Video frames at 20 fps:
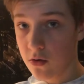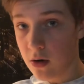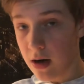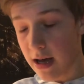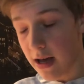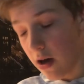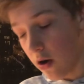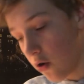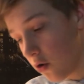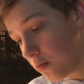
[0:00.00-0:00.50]

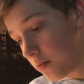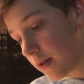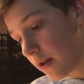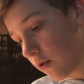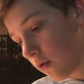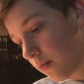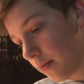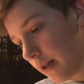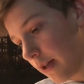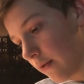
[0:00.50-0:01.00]
I hope they
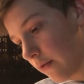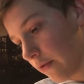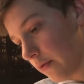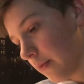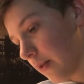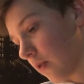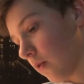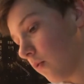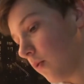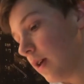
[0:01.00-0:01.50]
will be in
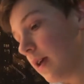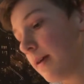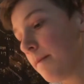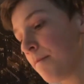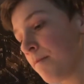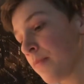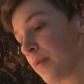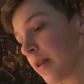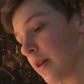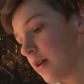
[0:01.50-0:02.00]
Formula 3.
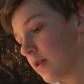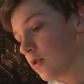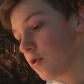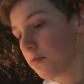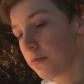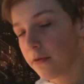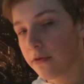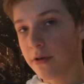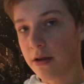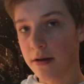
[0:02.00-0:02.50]

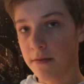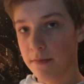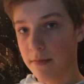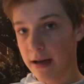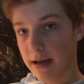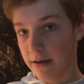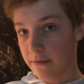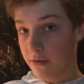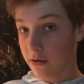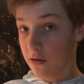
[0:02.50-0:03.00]
Some of them
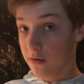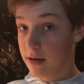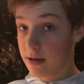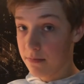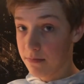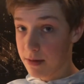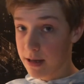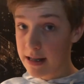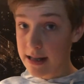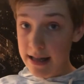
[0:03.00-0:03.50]
have already
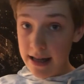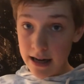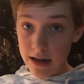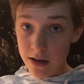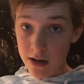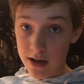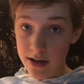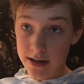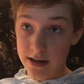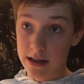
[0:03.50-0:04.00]
been there
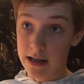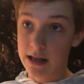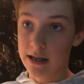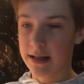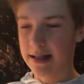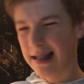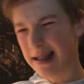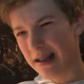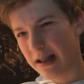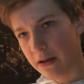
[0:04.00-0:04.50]
last year,
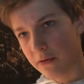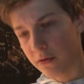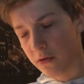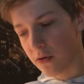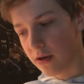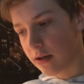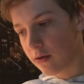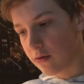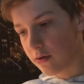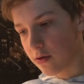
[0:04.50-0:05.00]
didn't have
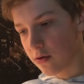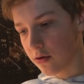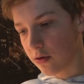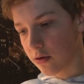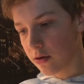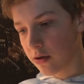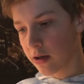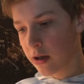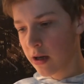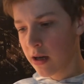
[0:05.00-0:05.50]
great
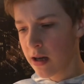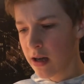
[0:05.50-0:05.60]
results.